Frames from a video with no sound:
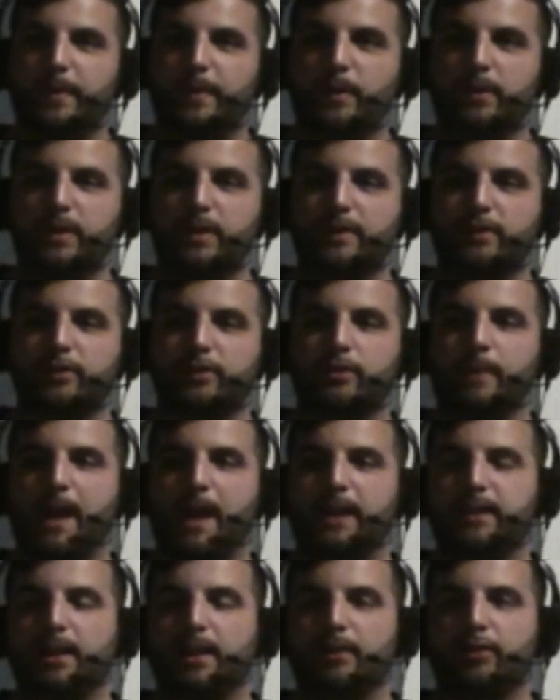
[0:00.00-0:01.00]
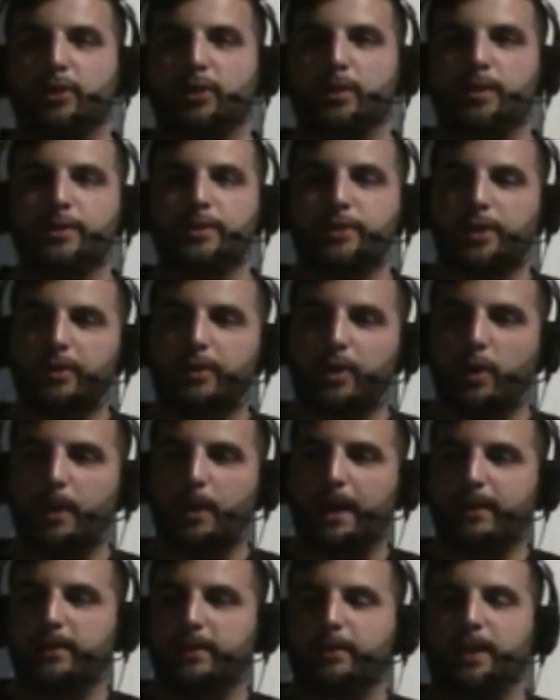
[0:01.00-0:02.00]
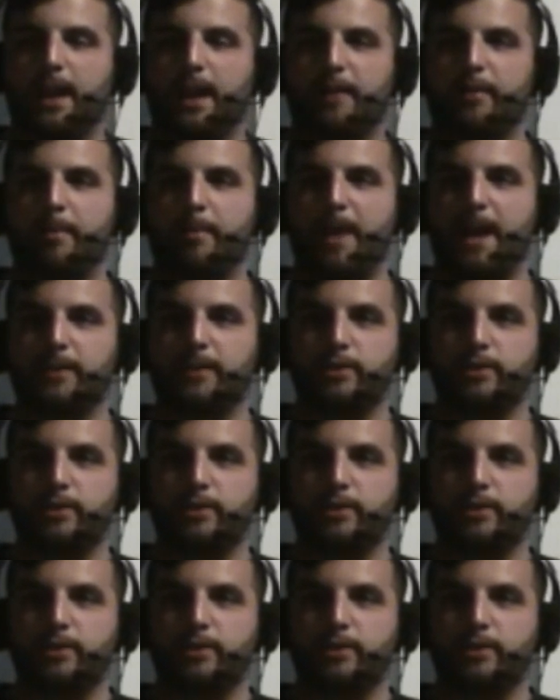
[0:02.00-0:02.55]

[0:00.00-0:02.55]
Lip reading: this is SmackDown's only show, go out there and have a match.